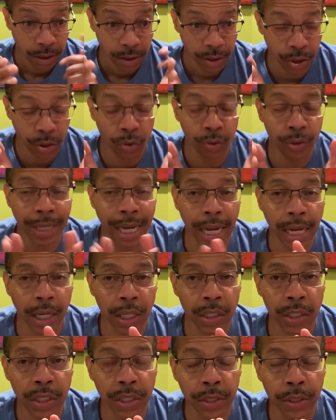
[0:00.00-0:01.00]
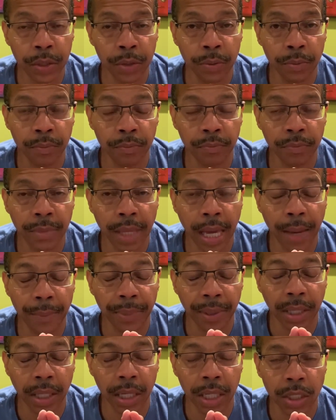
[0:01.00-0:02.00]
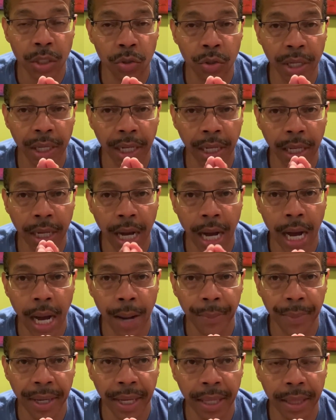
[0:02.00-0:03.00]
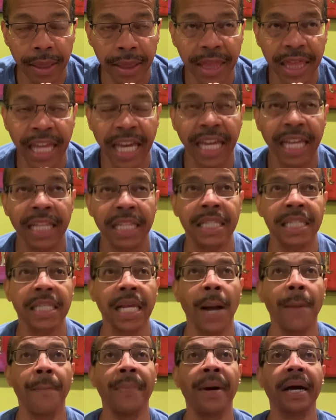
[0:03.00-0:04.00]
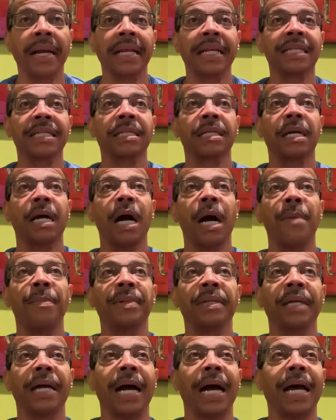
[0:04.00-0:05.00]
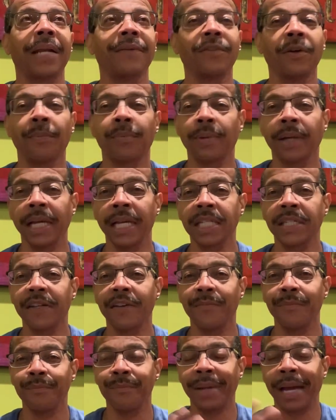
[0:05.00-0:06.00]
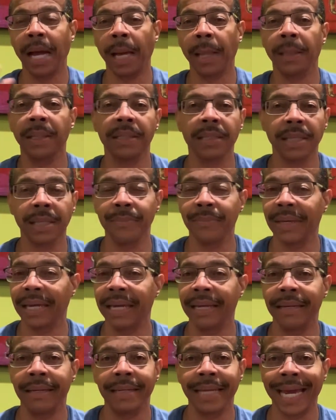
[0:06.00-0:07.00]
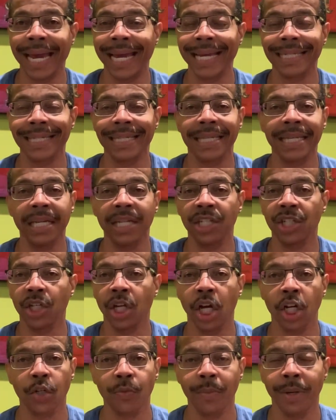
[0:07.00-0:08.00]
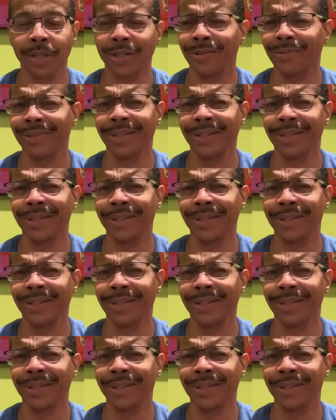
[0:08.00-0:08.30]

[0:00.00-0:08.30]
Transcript: Do not assume that because you get a comment that somebody's coming out of a place of malice and being nasty and judgmental.